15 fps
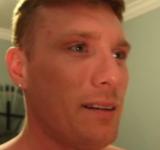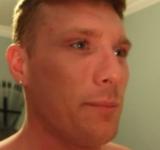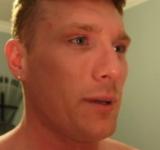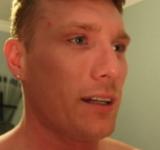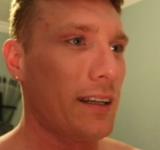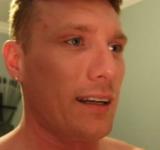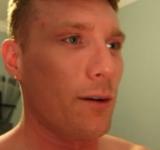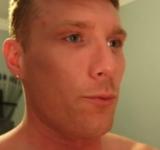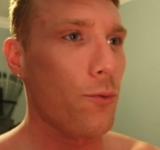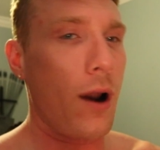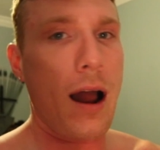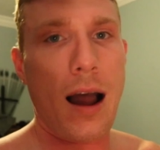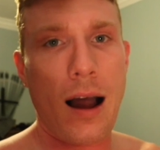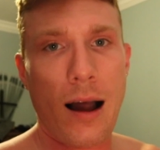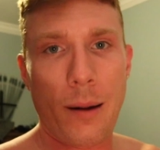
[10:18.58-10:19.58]
am I gonna get
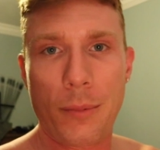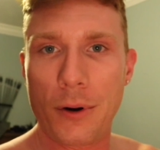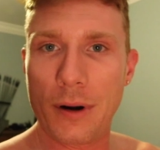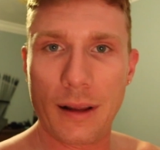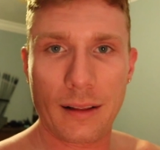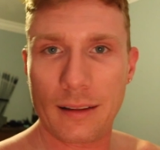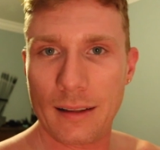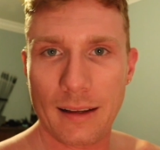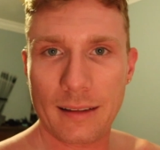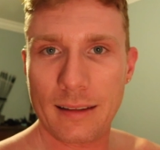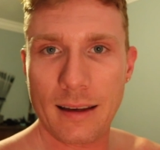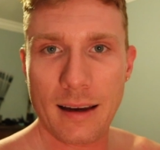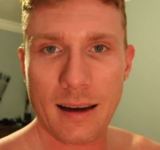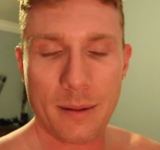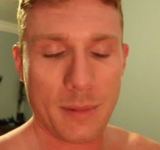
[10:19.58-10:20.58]
robbed or anything like
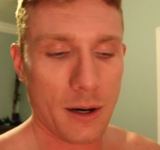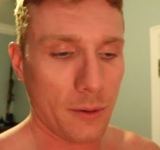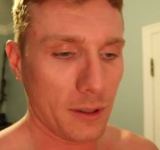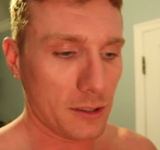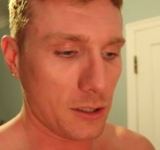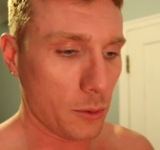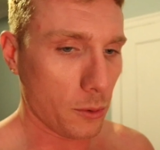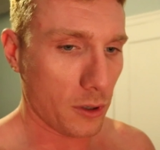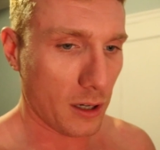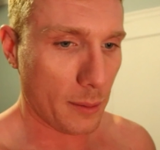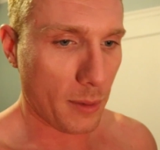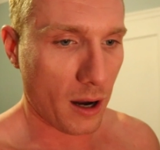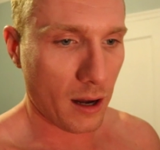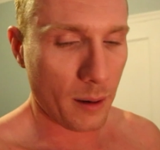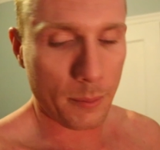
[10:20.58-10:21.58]
that? I'm not really too worried
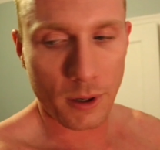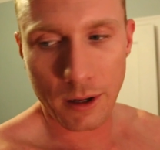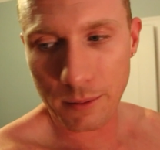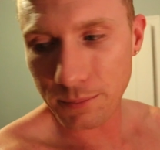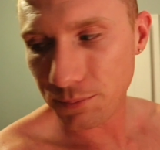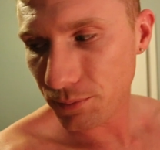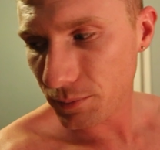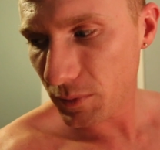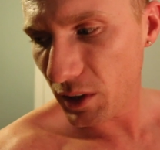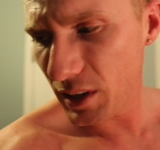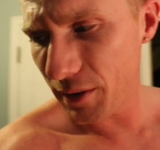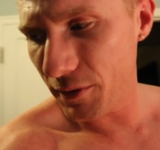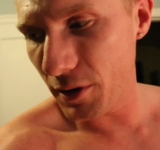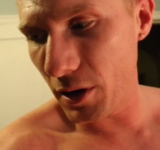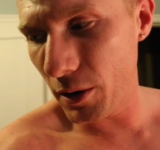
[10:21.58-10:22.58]
about it, but you
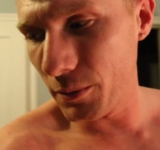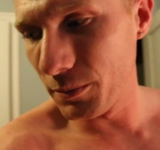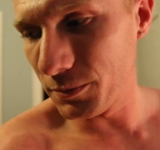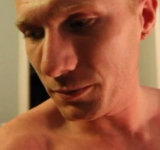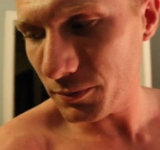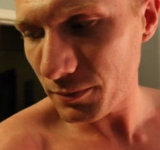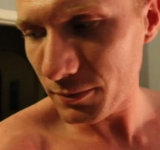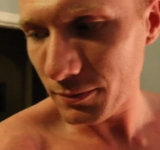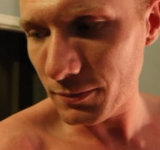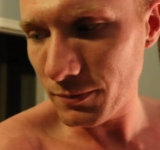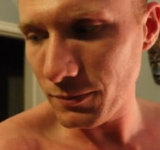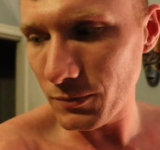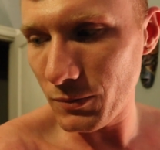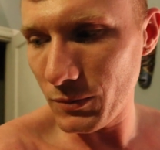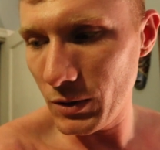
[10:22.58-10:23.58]
never know.
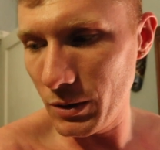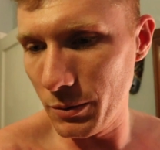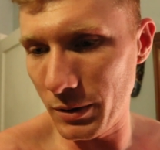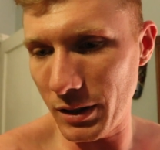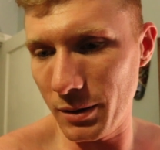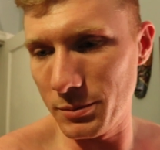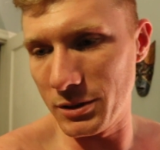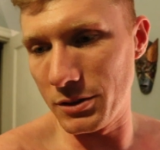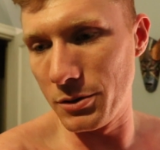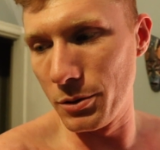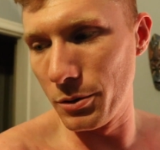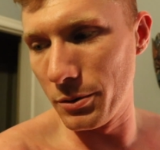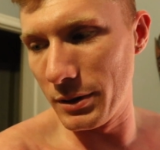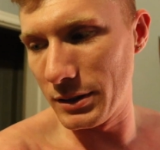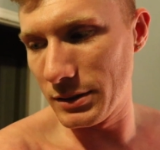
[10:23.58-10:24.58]
When it comes to
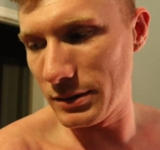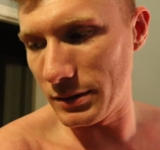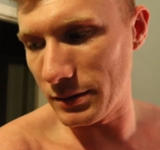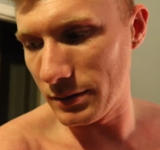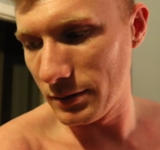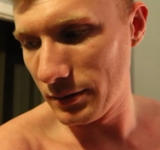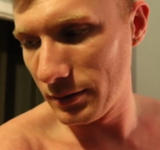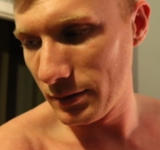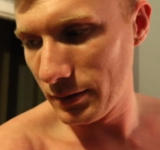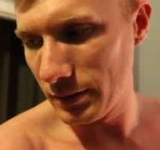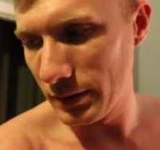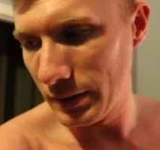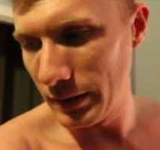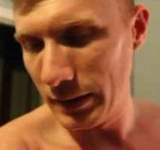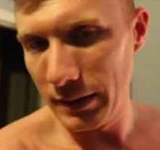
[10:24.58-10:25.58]
tourists and
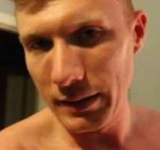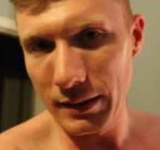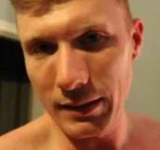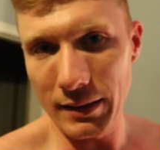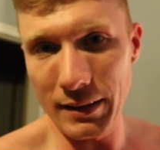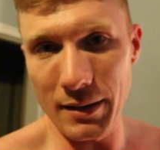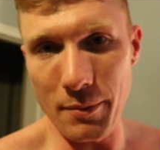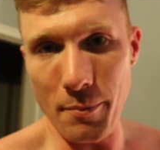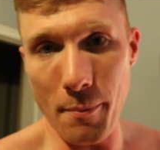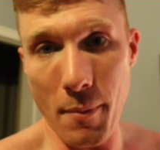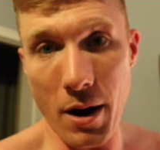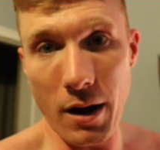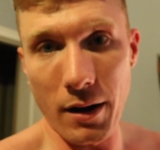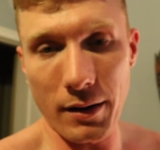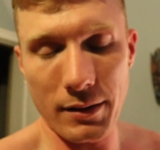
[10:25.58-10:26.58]
getting
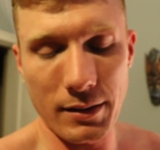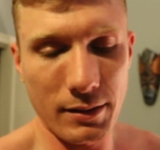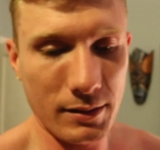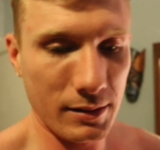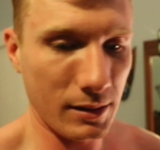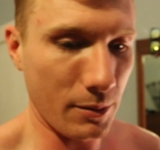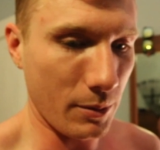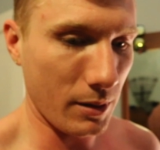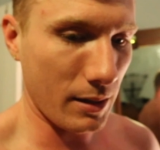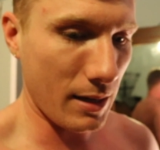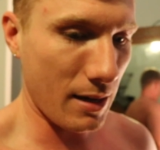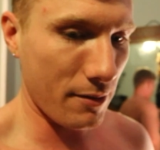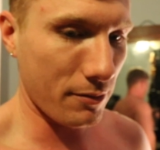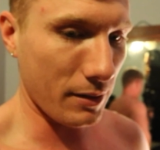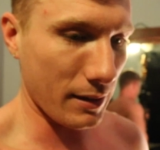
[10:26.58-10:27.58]
mugged, you don't want to
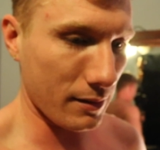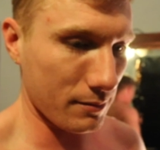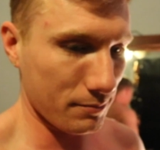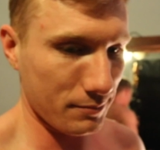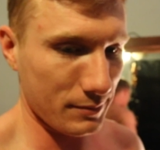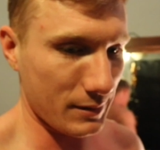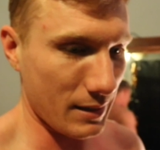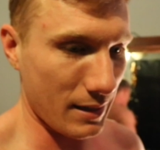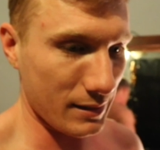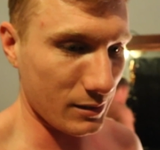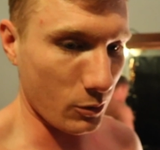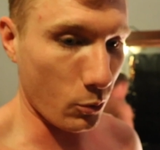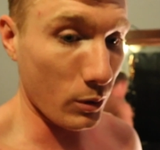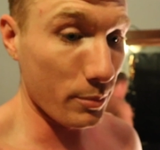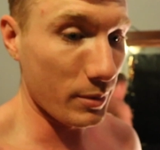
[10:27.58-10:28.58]
have like nice
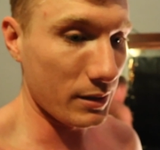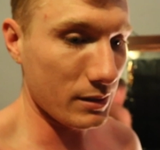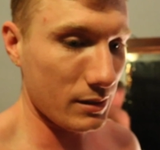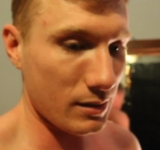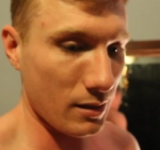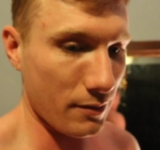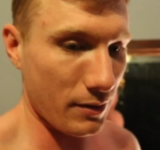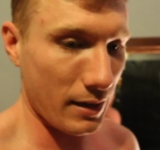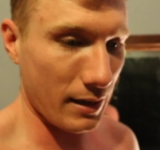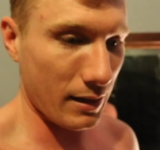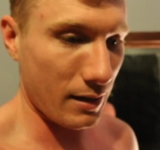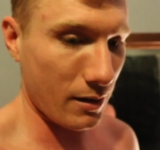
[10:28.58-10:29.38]
equipment and stuff hanging